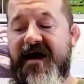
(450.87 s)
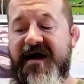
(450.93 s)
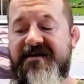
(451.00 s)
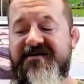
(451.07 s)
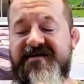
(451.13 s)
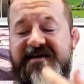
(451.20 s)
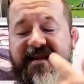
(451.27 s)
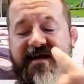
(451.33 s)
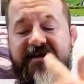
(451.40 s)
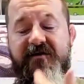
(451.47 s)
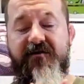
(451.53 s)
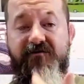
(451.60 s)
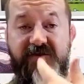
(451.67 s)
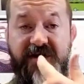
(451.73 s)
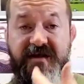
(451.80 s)
acting like
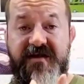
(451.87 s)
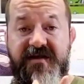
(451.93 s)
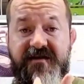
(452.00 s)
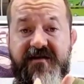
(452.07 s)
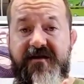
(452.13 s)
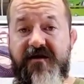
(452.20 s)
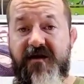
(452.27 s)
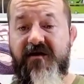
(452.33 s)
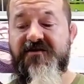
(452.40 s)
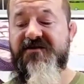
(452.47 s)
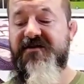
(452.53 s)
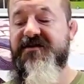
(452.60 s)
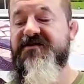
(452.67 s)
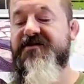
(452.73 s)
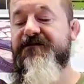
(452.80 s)
a reed in the
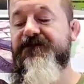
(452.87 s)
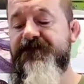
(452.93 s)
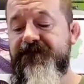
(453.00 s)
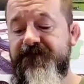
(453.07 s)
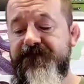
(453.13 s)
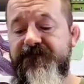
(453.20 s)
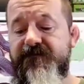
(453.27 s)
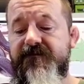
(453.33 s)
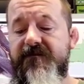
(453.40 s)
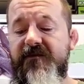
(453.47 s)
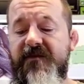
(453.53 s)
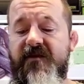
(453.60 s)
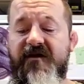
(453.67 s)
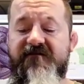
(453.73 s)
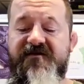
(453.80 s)
glottis
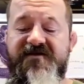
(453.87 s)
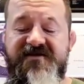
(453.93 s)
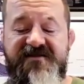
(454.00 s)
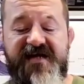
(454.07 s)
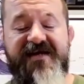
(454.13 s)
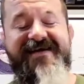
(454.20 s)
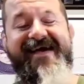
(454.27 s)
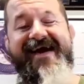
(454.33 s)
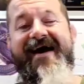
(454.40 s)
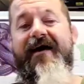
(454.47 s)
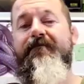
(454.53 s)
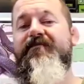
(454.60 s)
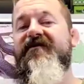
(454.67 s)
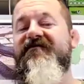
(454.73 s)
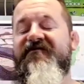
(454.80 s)
of the snake,
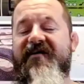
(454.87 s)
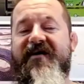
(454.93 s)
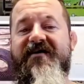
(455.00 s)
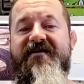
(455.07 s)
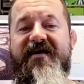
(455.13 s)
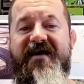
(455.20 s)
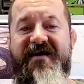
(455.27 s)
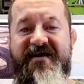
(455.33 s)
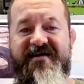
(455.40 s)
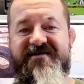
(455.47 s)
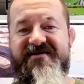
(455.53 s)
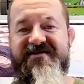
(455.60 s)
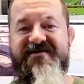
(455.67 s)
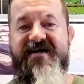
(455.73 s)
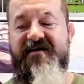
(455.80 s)
amplifying their
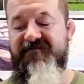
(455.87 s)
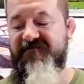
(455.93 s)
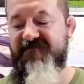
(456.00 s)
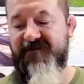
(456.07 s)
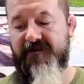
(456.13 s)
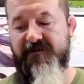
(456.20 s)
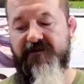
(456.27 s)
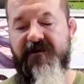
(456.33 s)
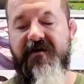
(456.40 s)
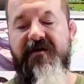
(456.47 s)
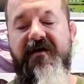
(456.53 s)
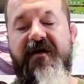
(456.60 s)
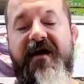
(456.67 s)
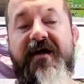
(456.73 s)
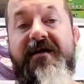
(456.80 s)
hiss tenfold.
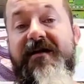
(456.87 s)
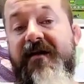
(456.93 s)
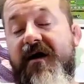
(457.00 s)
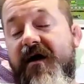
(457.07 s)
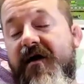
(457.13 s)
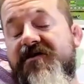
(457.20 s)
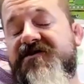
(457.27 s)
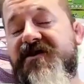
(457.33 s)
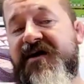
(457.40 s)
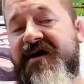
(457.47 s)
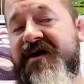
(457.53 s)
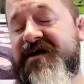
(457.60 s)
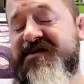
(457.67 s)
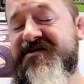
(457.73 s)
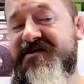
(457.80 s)
A large
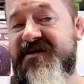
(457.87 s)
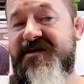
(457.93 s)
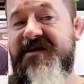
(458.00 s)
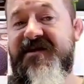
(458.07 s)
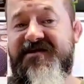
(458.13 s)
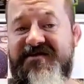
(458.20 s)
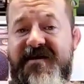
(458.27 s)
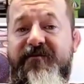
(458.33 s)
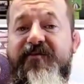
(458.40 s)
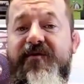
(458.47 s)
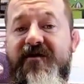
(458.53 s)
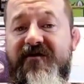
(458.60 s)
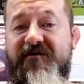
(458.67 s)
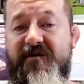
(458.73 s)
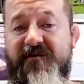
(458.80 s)
hissing
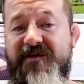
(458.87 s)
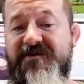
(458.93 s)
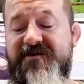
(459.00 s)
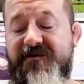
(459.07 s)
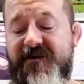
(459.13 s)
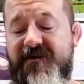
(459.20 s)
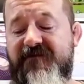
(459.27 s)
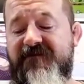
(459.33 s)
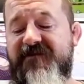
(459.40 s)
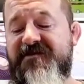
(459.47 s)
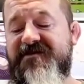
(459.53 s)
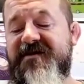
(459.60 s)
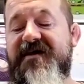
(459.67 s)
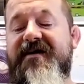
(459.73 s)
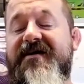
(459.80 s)
example of a
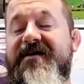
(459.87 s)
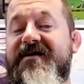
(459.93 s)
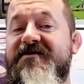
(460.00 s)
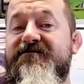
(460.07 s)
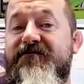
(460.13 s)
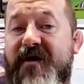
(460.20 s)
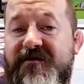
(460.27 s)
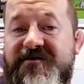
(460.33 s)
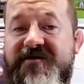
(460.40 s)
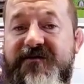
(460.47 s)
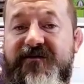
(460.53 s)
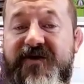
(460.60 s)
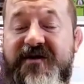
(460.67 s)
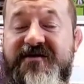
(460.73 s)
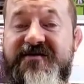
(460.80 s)
Pituophis is most
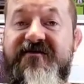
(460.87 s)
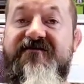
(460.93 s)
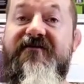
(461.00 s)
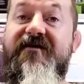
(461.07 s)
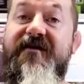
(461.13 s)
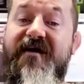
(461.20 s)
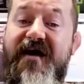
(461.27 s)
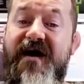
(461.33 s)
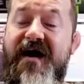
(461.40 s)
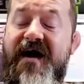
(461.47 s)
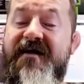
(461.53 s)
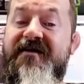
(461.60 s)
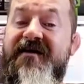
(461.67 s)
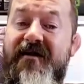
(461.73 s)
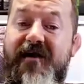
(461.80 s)
impressive
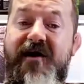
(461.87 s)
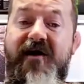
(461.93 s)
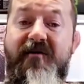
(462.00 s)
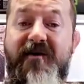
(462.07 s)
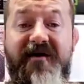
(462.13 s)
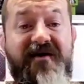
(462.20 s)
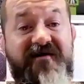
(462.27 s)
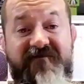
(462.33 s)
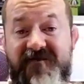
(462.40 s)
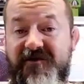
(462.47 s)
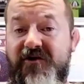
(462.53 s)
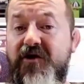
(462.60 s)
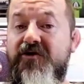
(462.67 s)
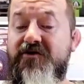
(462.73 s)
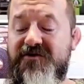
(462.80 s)
and alarming if
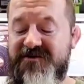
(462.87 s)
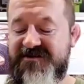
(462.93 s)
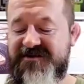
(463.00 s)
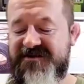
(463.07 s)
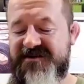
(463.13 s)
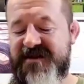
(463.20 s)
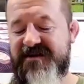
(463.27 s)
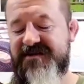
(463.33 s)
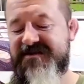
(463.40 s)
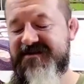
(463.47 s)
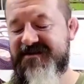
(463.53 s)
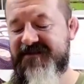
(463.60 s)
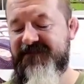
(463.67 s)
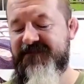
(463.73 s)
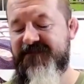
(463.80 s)
you're not used to
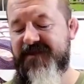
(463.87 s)
snakes.